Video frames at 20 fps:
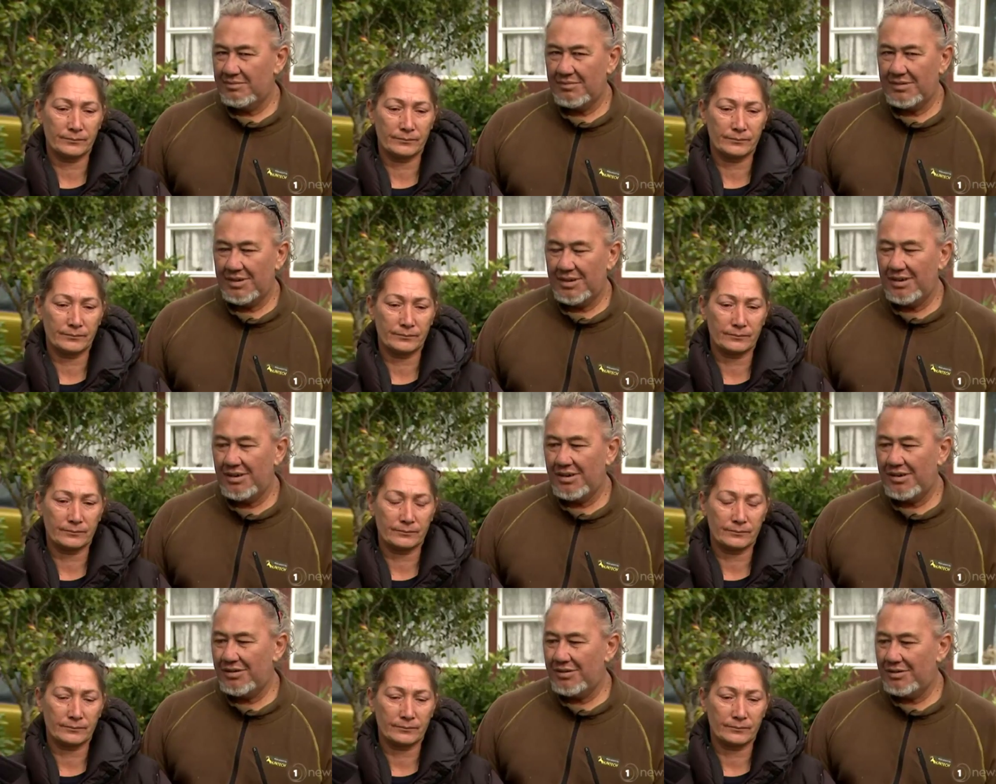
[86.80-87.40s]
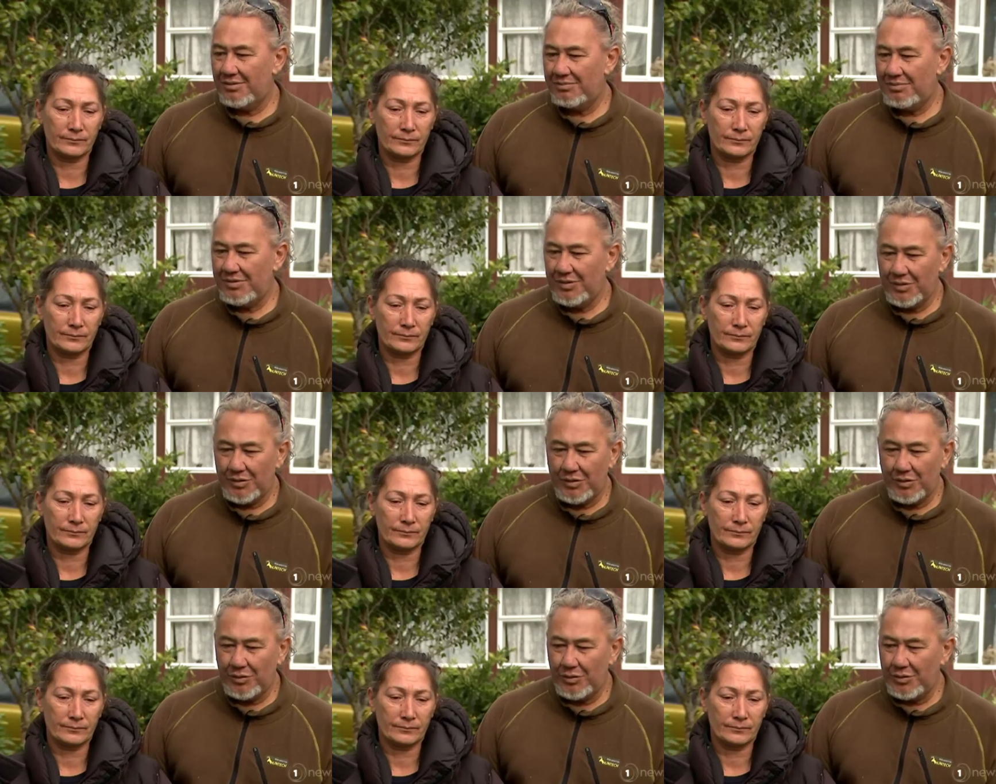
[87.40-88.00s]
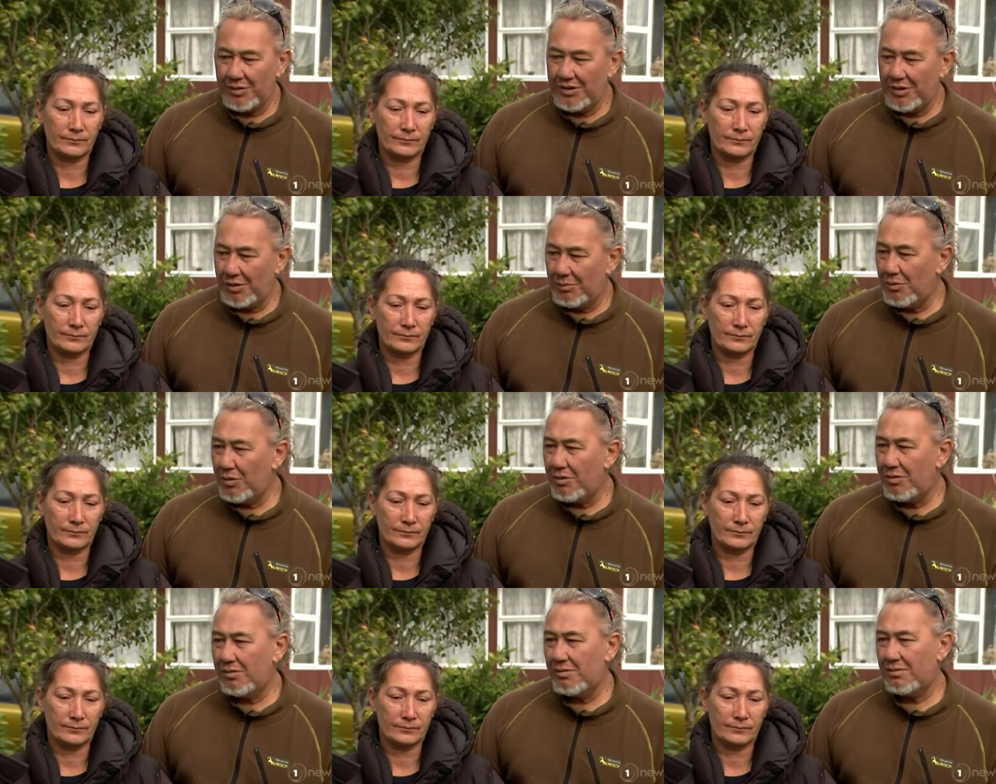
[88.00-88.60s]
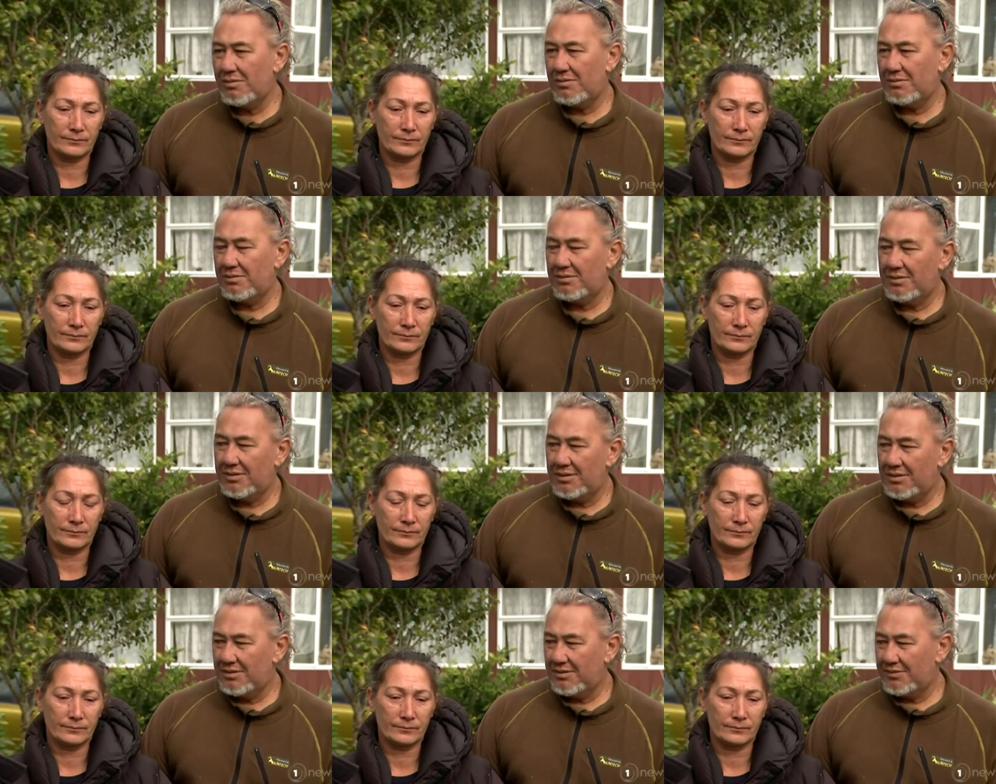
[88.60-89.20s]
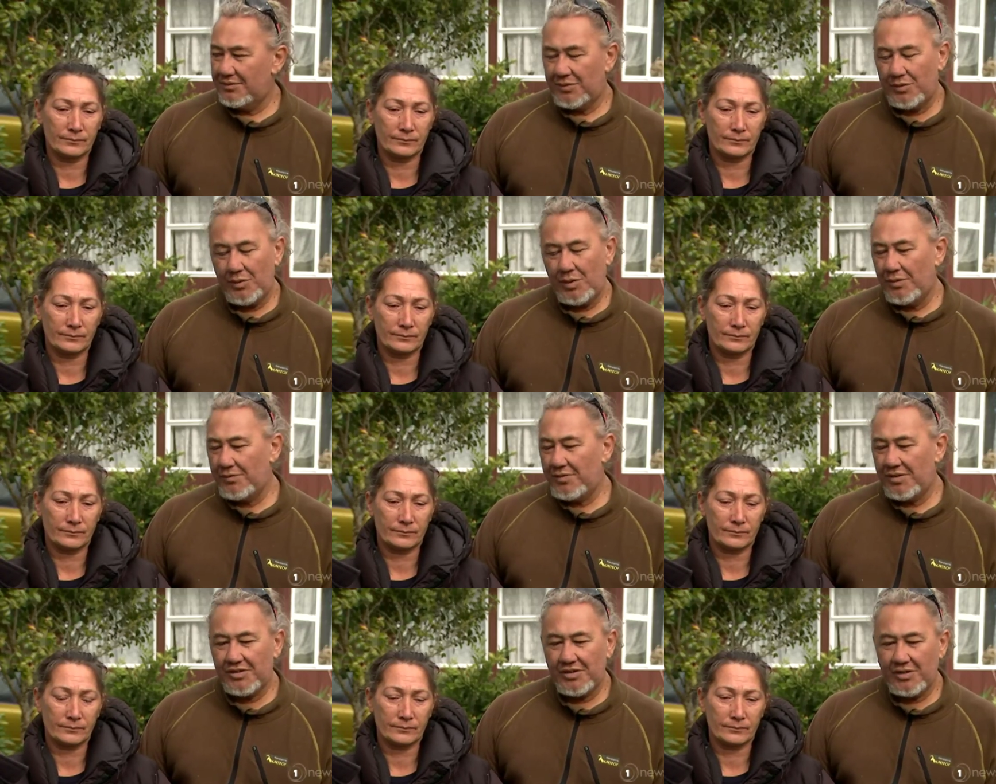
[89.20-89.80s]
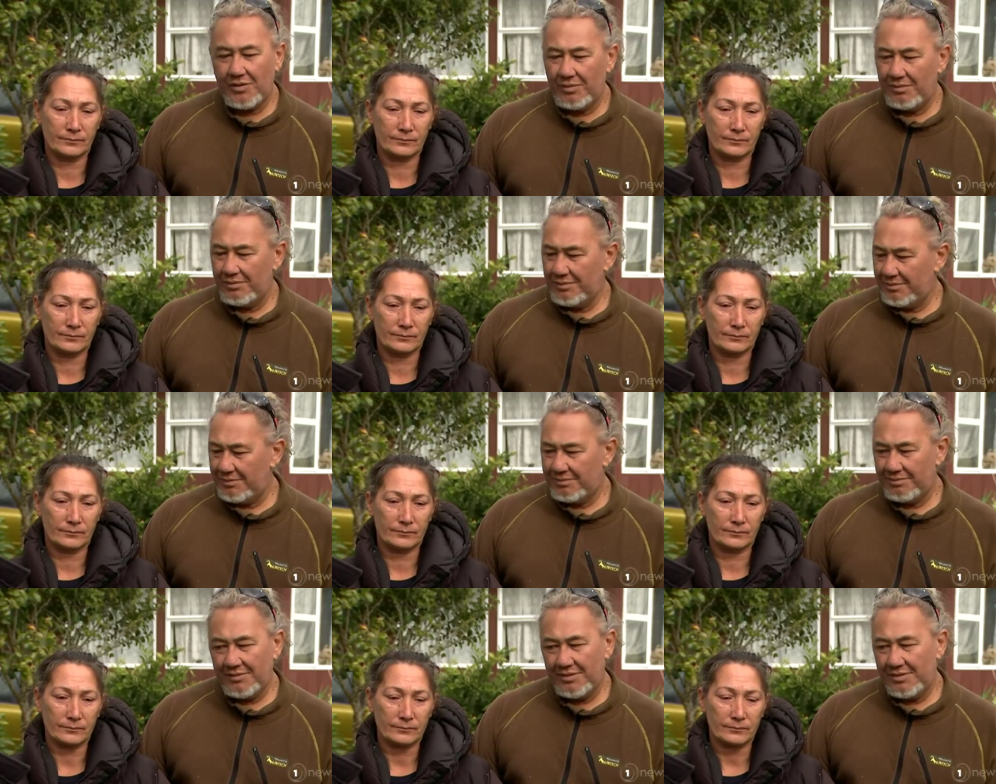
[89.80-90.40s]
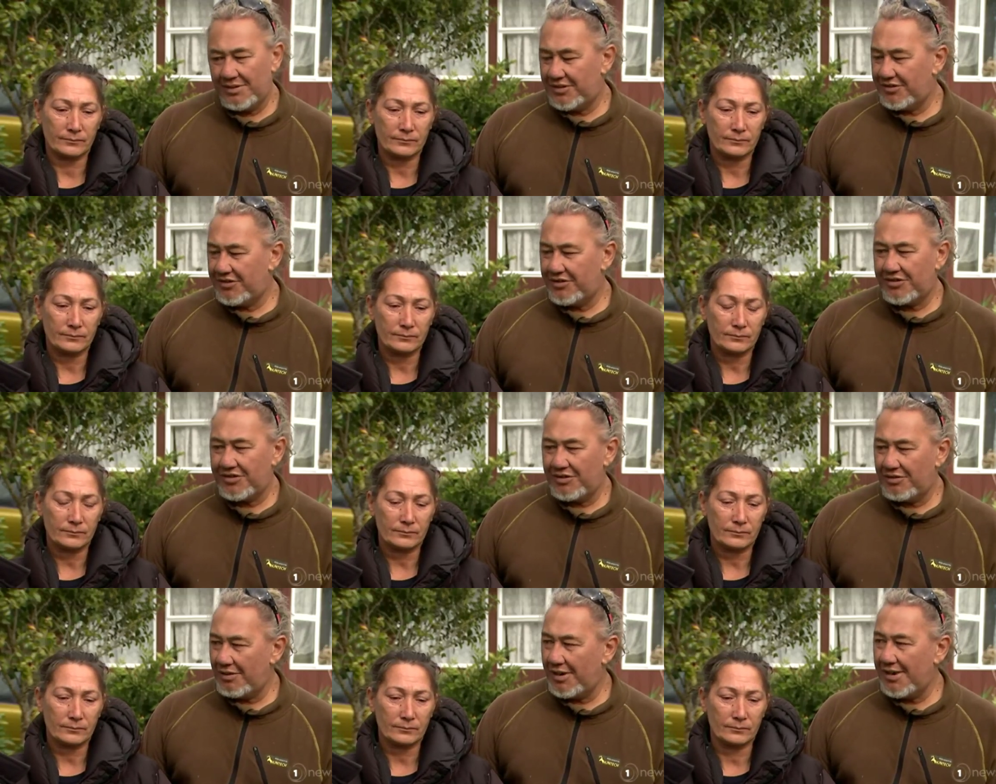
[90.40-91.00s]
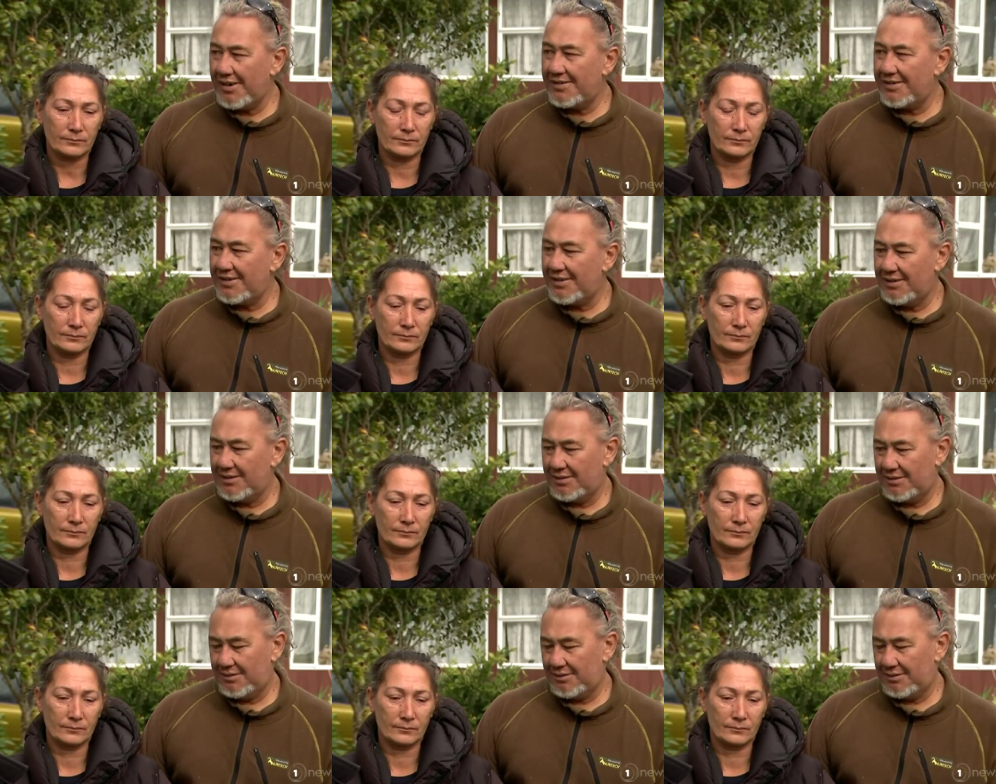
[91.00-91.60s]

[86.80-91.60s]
Speaker 1: You know, your, your daughter, your moko, 12 years old. It's just crazy.